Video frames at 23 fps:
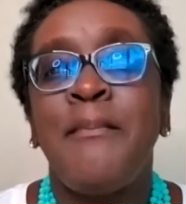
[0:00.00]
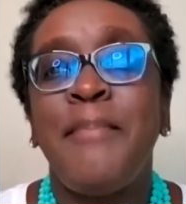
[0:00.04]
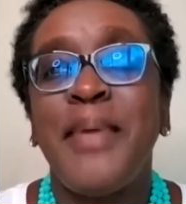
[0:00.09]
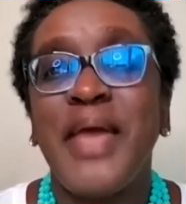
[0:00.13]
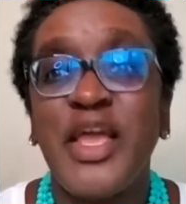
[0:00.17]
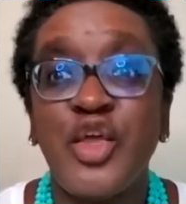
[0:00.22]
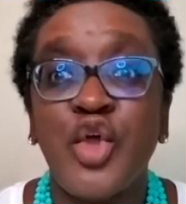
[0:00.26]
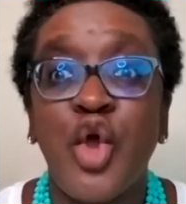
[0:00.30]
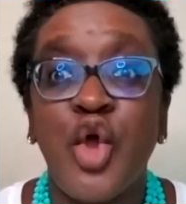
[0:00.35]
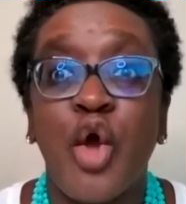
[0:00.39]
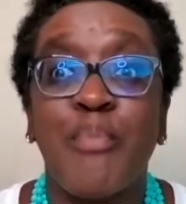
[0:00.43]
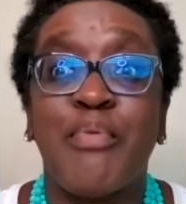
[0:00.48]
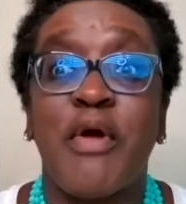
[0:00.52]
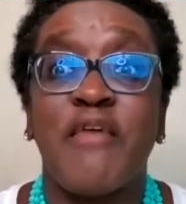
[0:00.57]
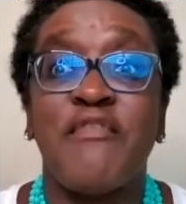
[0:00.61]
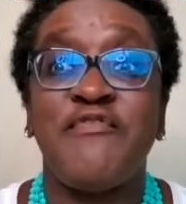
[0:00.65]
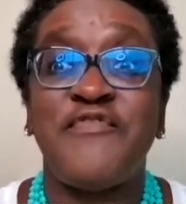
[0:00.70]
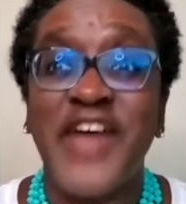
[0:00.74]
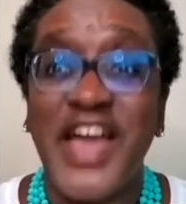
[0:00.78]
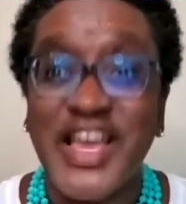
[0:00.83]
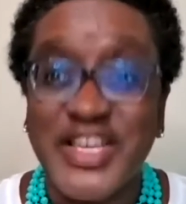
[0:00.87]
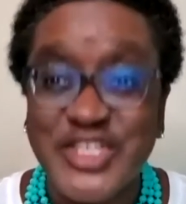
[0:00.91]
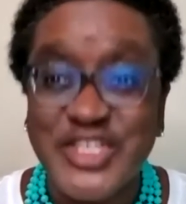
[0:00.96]
be your
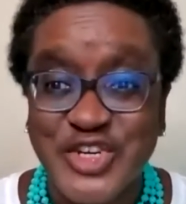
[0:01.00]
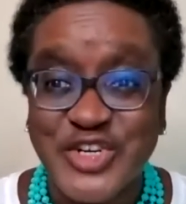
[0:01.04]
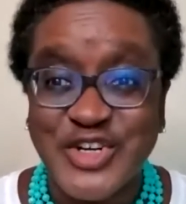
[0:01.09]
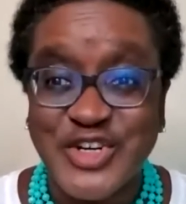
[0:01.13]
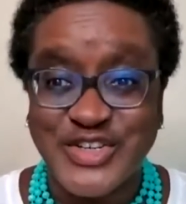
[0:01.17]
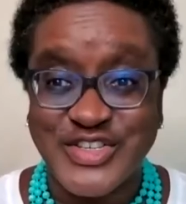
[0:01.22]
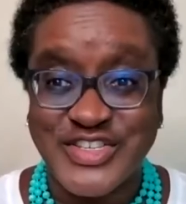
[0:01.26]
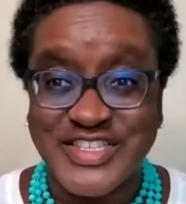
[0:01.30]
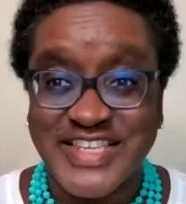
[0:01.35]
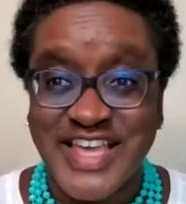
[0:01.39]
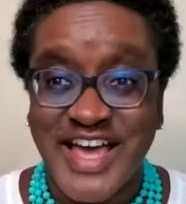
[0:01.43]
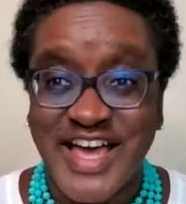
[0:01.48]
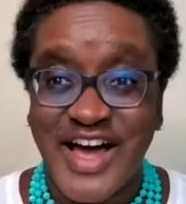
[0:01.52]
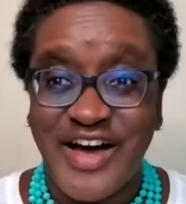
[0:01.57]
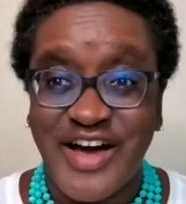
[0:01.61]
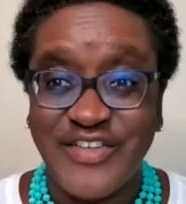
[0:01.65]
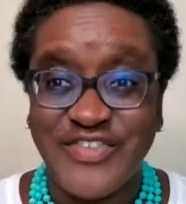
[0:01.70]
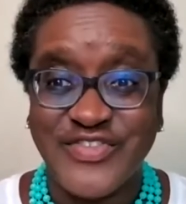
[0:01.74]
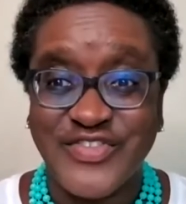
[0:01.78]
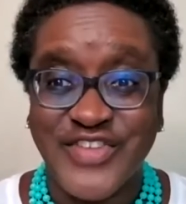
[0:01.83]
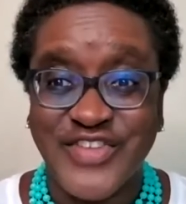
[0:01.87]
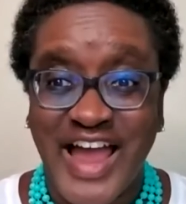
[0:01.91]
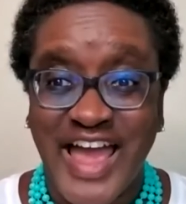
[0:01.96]
professional
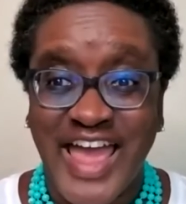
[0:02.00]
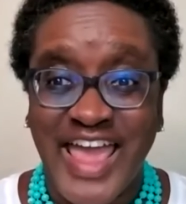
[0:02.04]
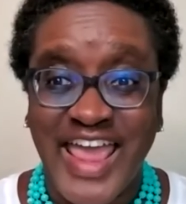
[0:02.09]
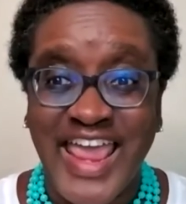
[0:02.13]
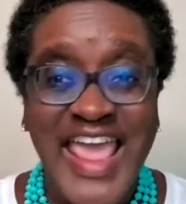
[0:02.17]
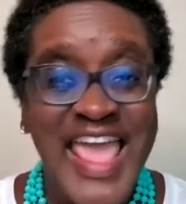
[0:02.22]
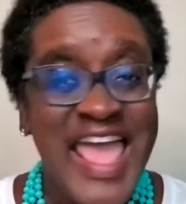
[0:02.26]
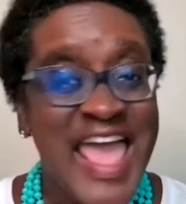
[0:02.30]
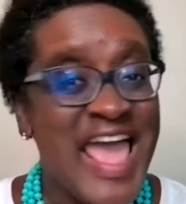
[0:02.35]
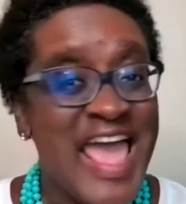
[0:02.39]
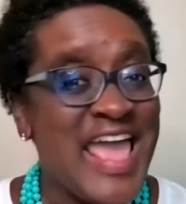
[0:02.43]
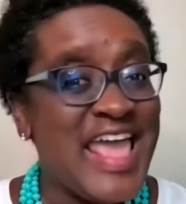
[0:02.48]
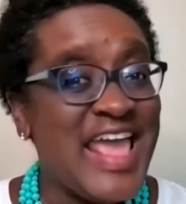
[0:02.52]
self, right?